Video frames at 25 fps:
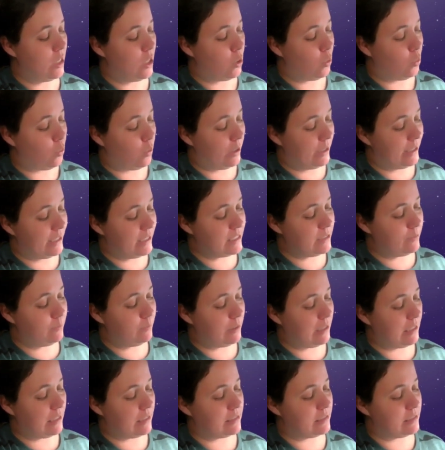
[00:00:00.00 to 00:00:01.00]
1 gets a
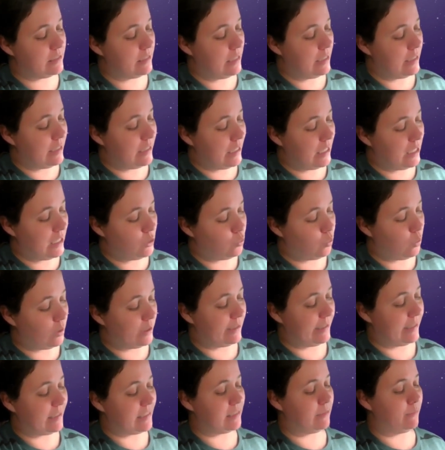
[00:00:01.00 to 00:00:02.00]
plus, and 1
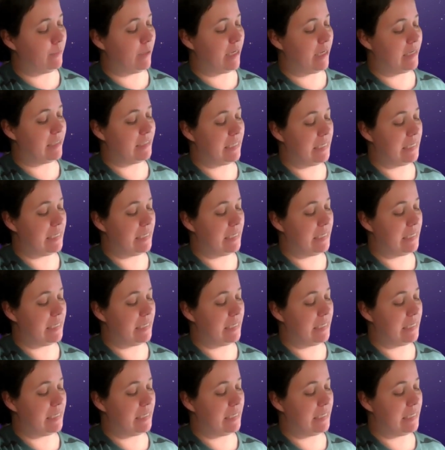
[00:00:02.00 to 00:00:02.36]
gets a minus.